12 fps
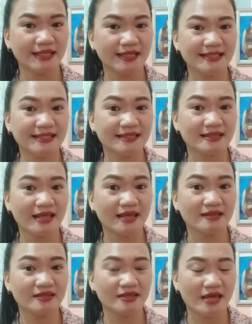didn't
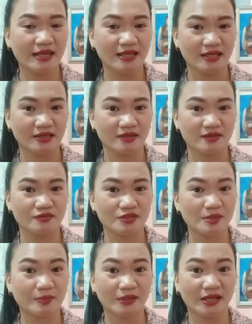lend any, or
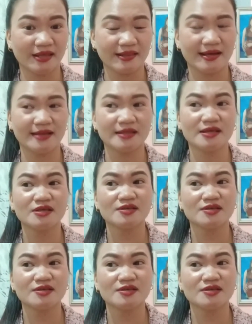something like that.